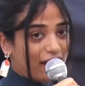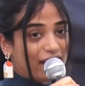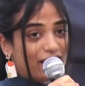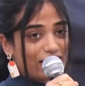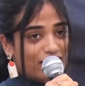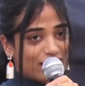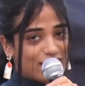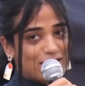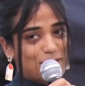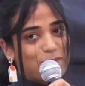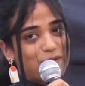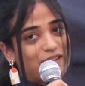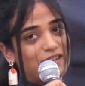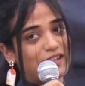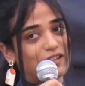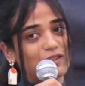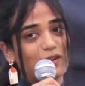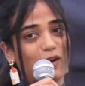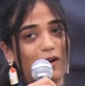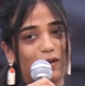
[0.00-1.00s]
In the
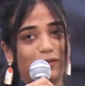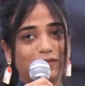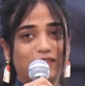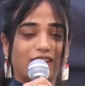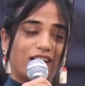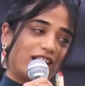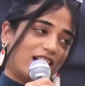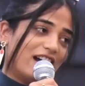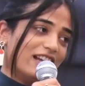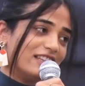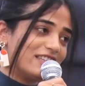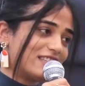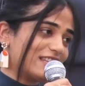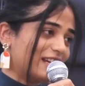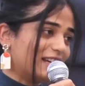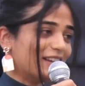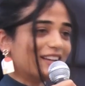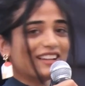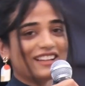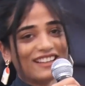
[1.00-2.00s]
spirit of the garage
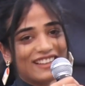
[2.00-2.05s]
sale,